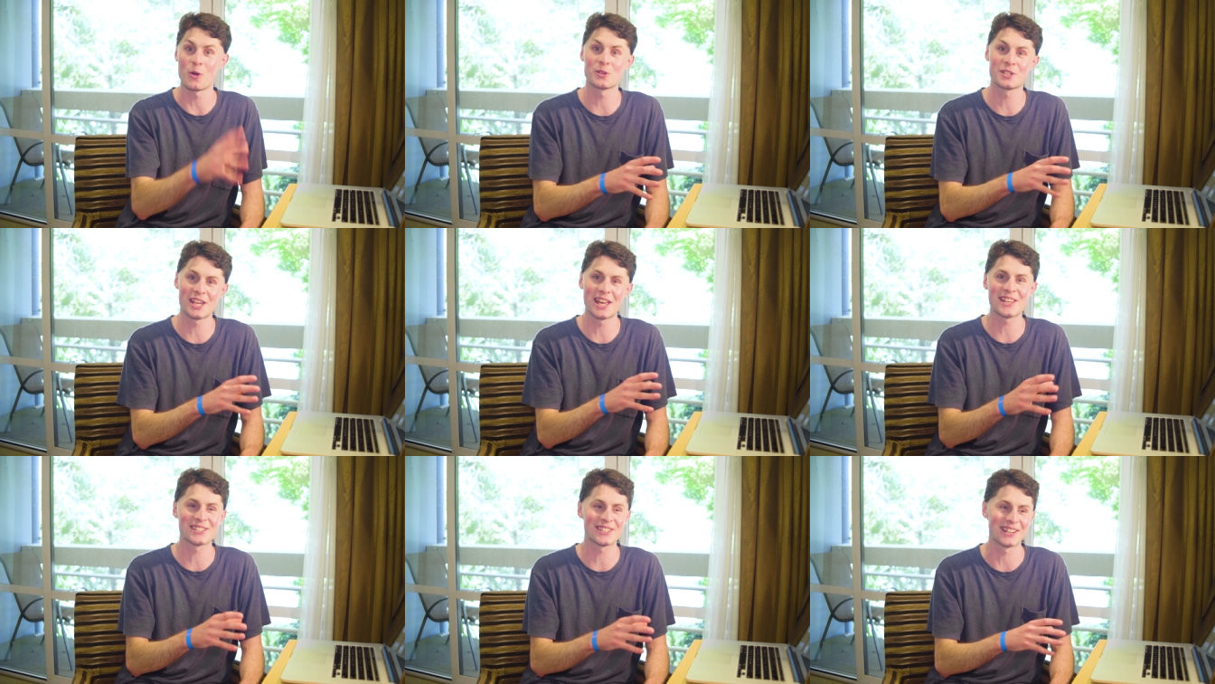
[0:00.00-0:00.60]

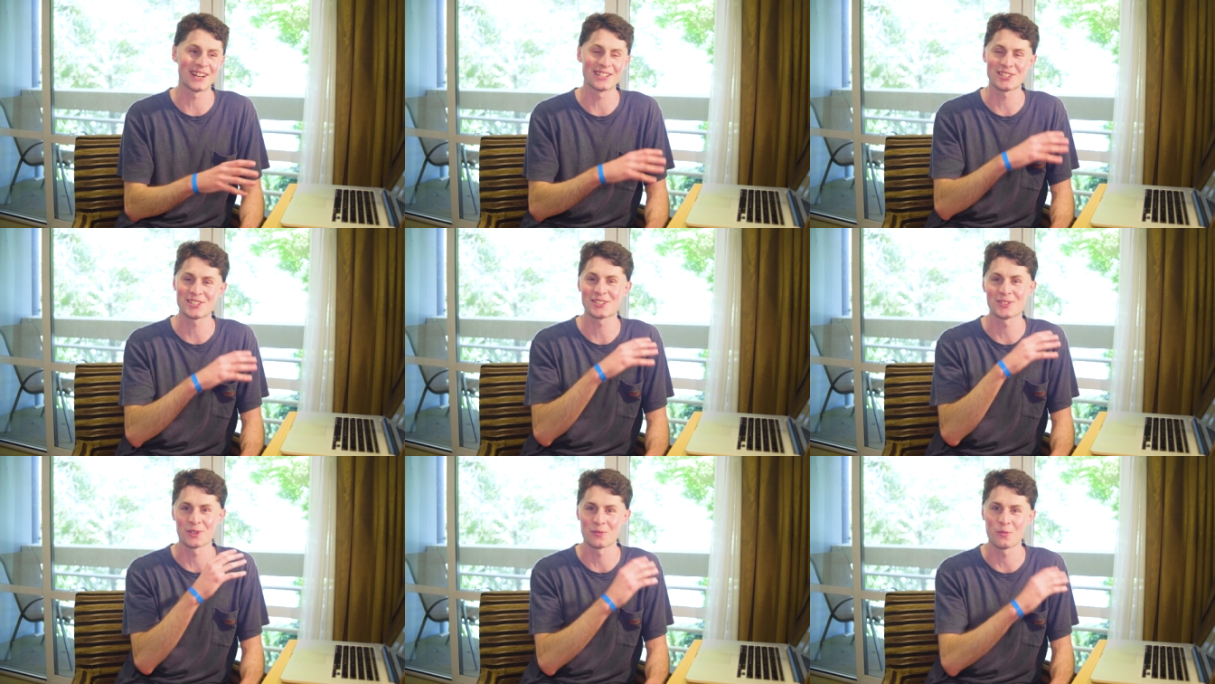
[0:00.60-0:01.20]
process that I
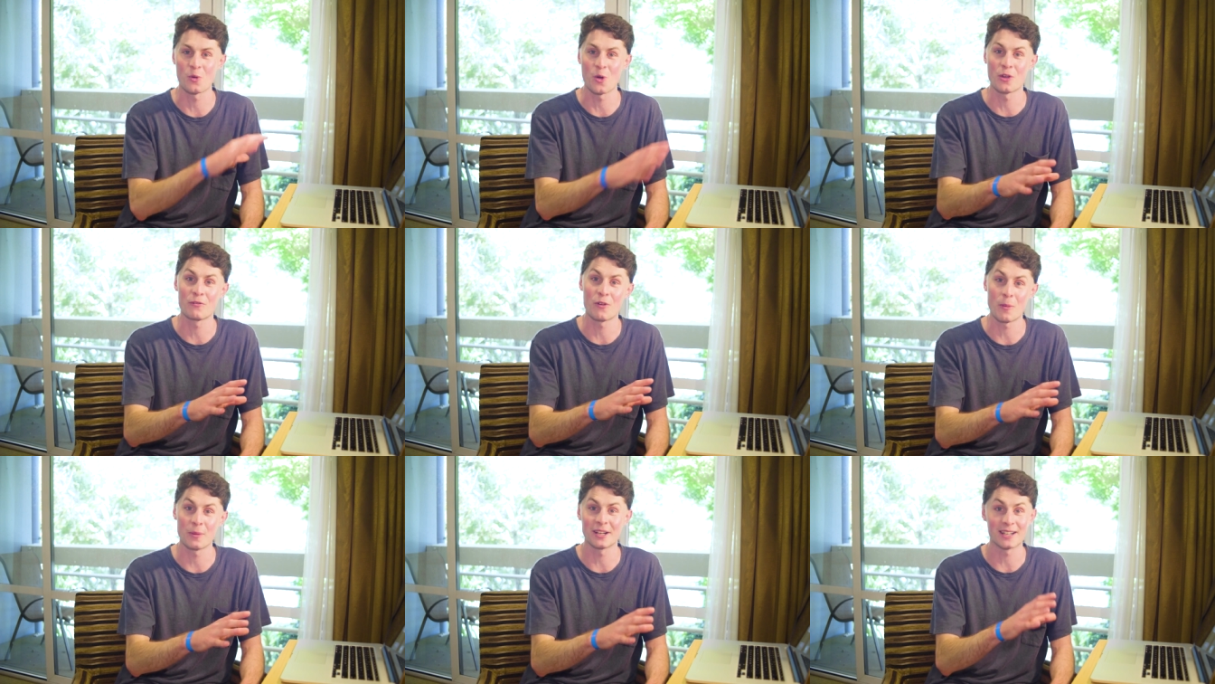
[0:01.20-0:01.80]
just sort of
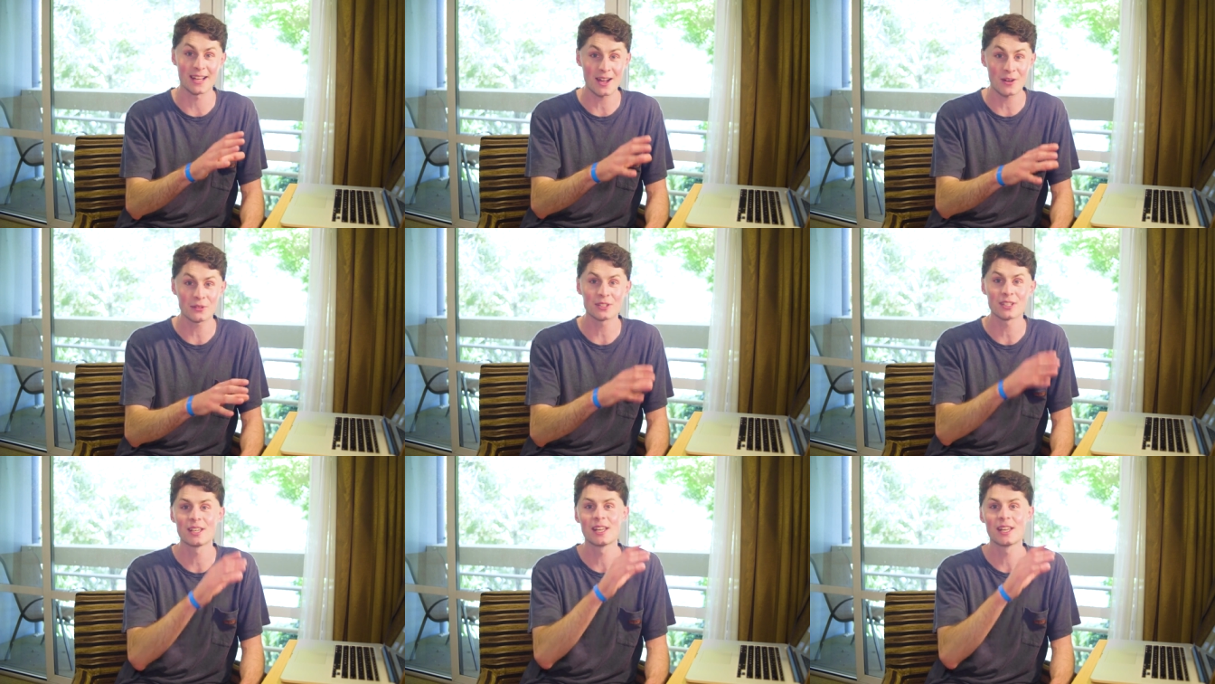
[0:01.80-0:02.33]
word vomited out